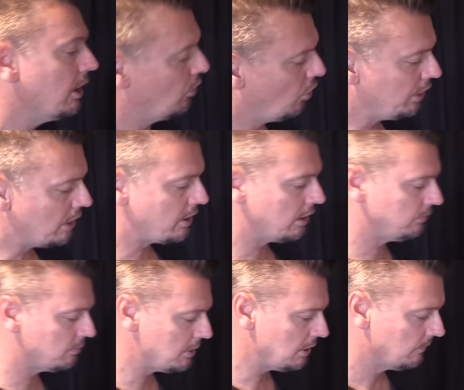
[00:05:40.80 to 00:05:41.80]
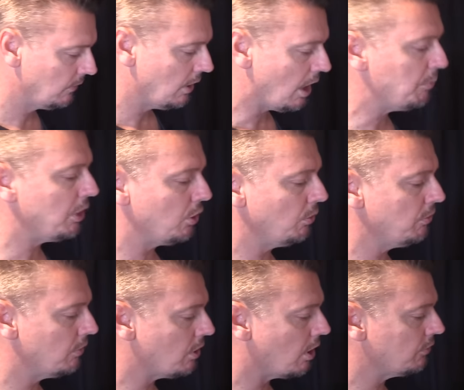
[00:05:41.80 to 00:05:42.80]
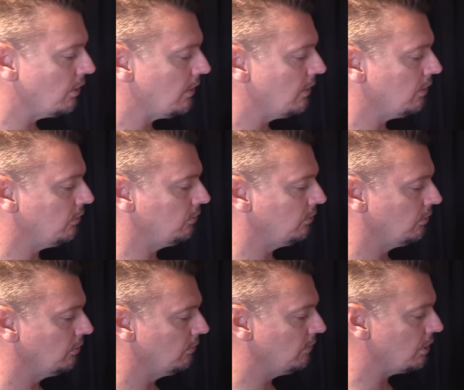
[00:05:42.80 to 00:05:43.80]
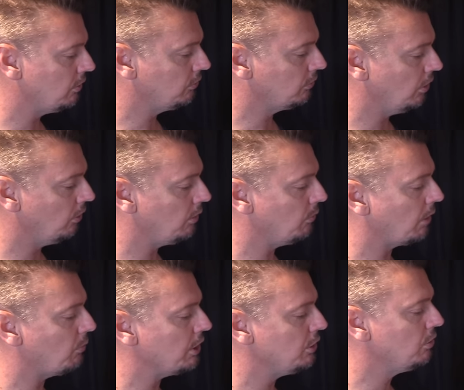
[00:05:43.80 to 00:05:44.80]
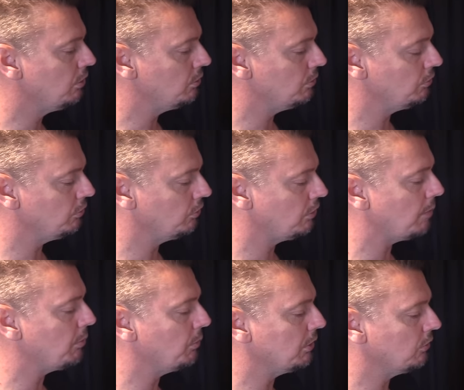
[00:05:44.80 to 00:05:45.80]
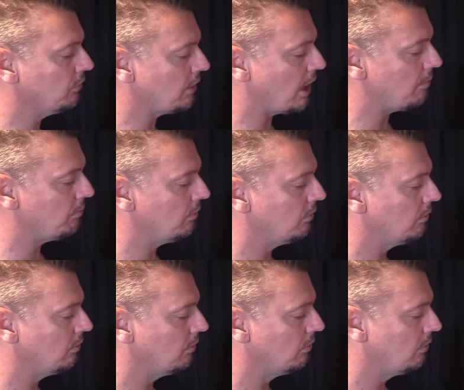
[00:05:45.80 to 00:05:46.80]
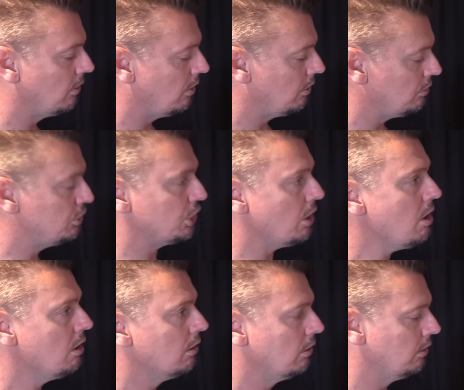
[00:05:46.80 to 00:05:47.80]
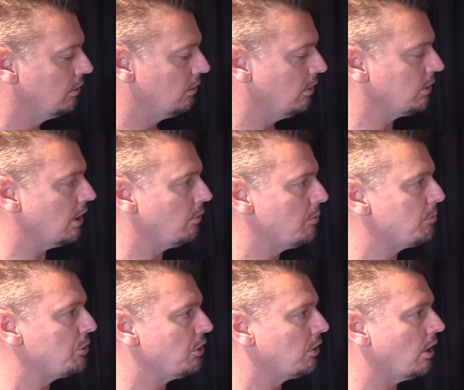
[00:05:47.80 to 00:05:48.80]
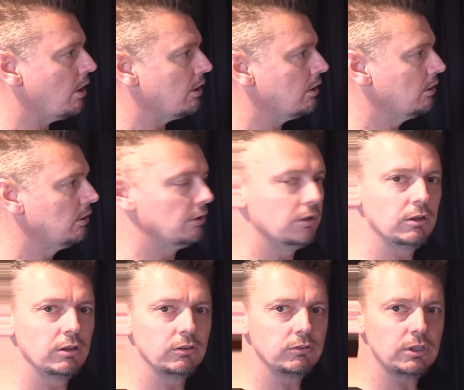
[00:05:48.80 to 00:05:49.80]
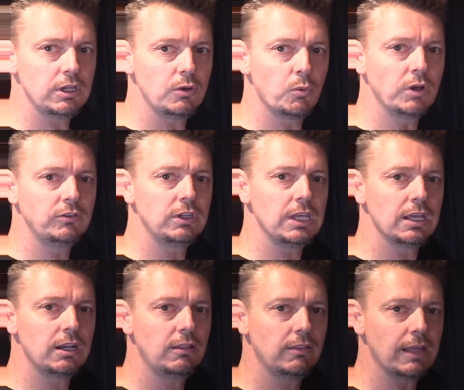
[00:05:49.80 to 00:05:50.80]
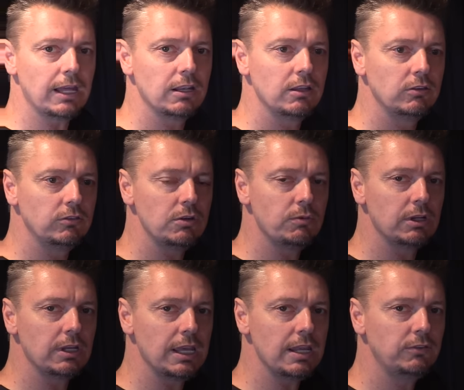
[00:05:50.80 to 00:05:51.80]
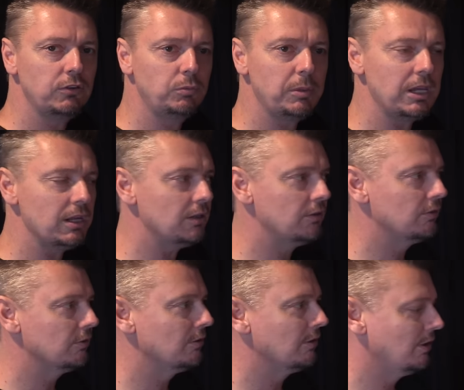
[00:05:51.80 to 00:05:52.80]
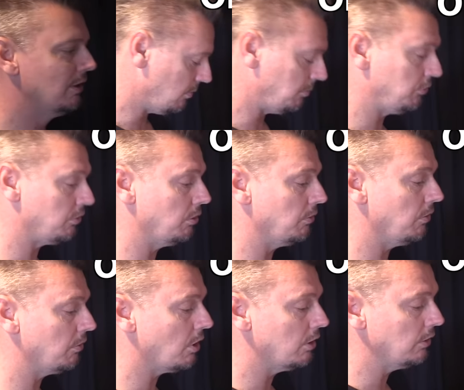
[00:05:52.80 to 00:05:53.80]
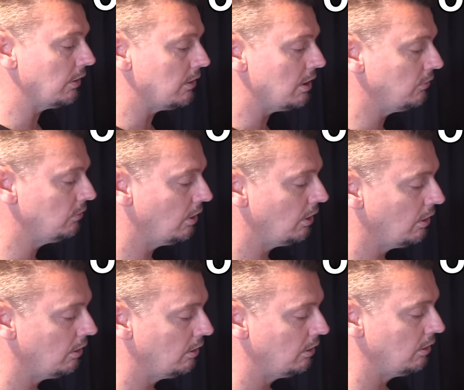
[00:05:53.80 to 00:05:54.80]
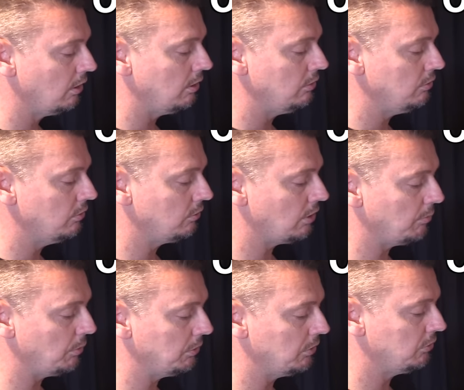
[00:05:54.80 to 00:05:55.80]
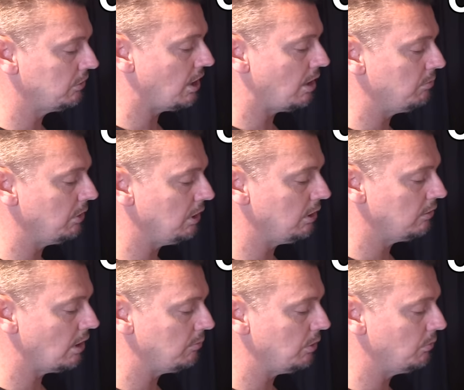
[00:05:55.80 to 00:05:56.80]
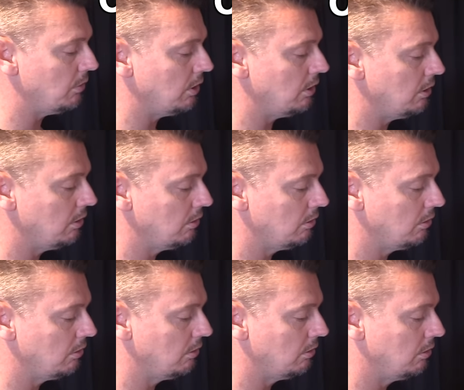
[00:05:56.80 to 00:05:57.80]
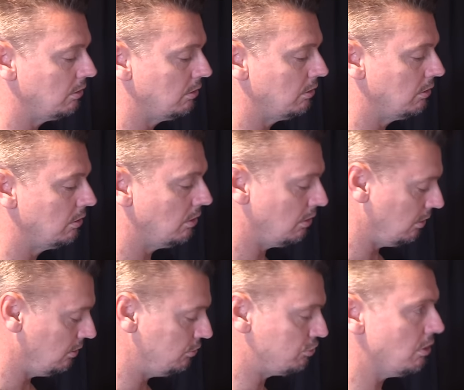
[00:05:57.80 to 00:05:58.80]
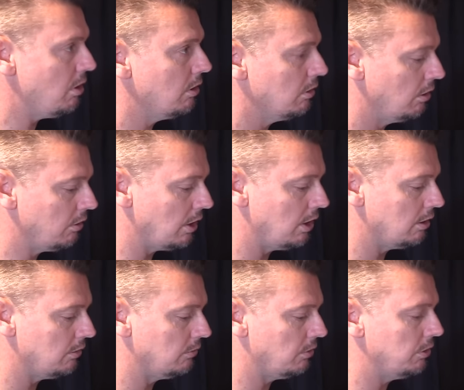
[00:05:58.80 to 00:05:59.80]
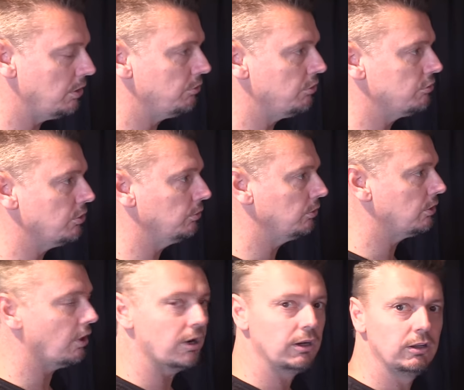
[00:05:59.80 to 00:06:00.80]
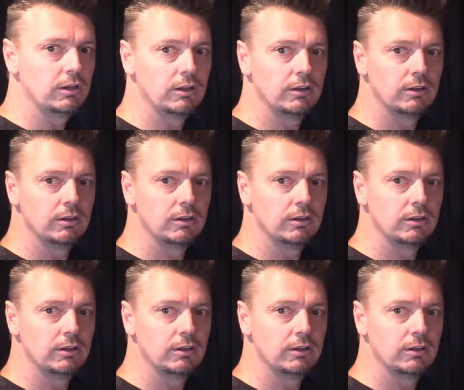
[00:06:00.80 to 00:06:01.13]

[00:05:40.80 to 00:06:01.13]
right, here, hold out your hands for me. I'm going to go through the cards like this very slowly. What I want you to do is just tell me when to stop. Stop. You sure? Yeah. Okay, remember your card. See, once again, that secret ace of spades. I'm just going to go through the cards like this, and you just tell me when to stop anytime you want. Stop. You sure? Okay, well, here's your chosen card.